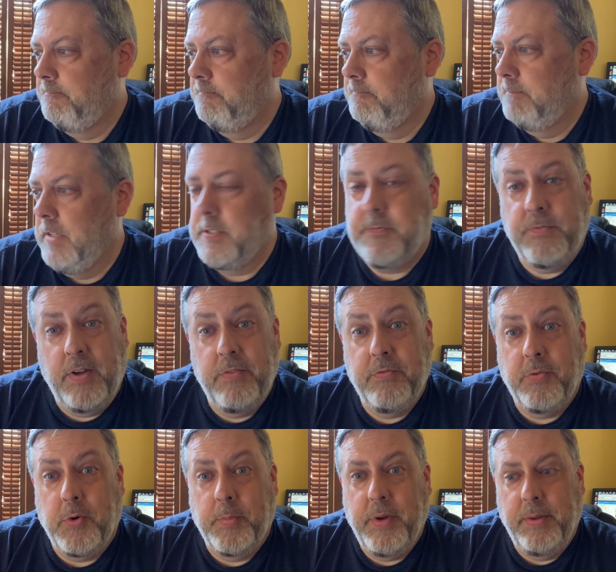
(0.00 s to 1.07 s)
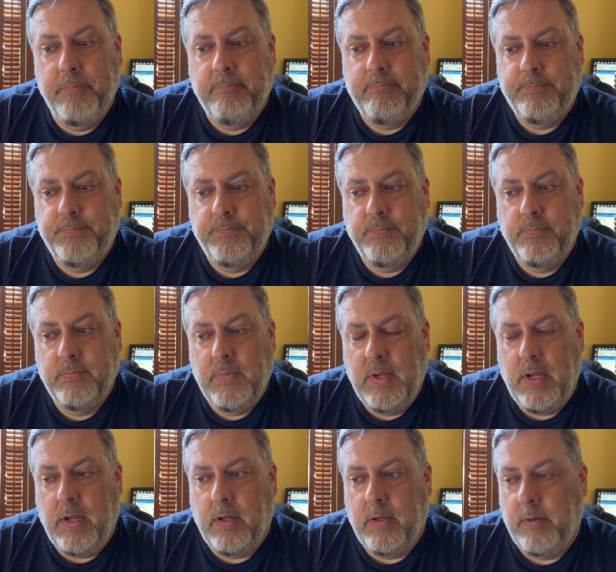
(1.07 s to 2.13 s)
It's fun for me.
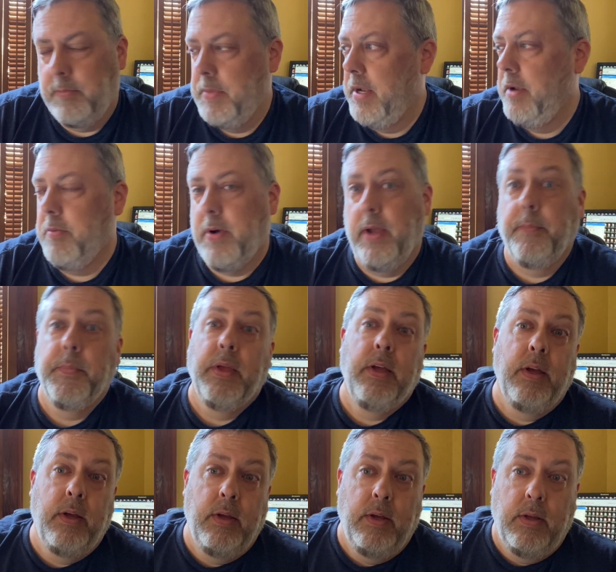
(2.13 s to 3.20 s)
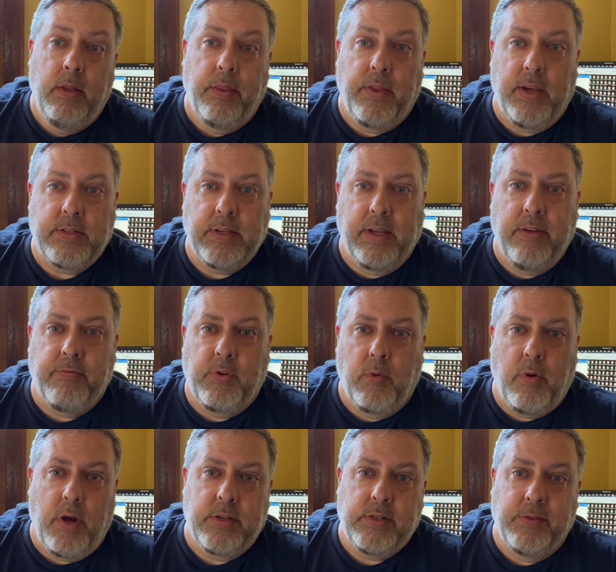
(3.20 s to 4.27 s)
But anyway, thanks again for
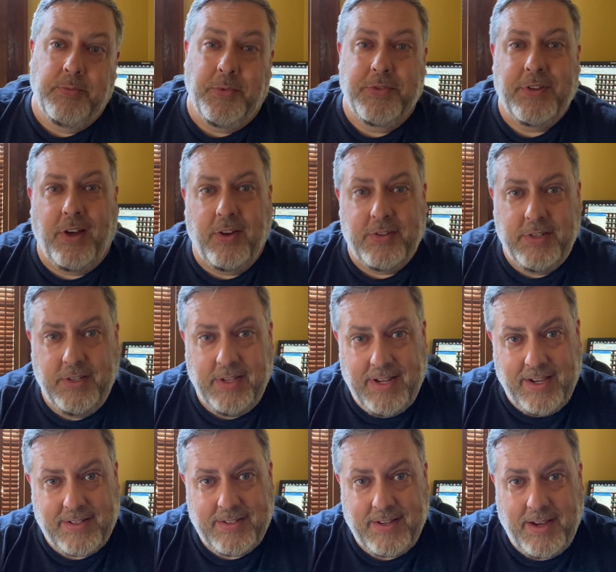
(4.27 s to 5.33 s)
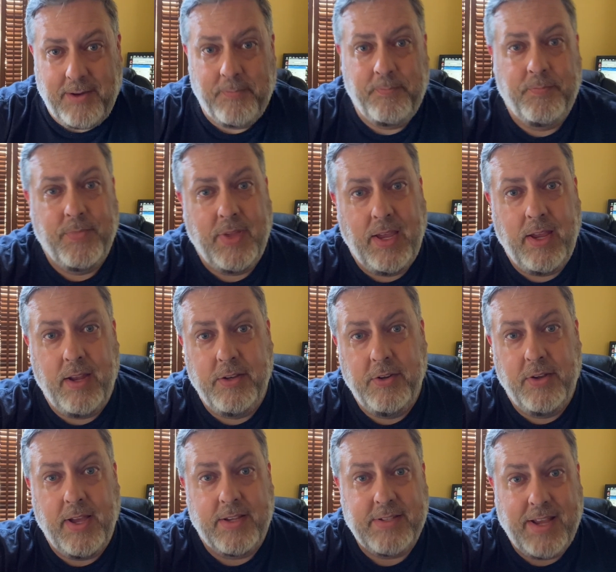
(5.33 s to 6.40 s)
watching. We'll talk to you next time, and you
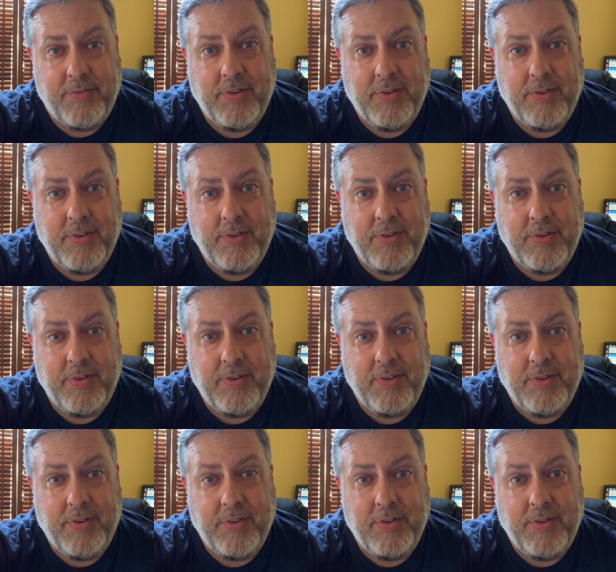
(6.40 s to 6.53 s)
guys have a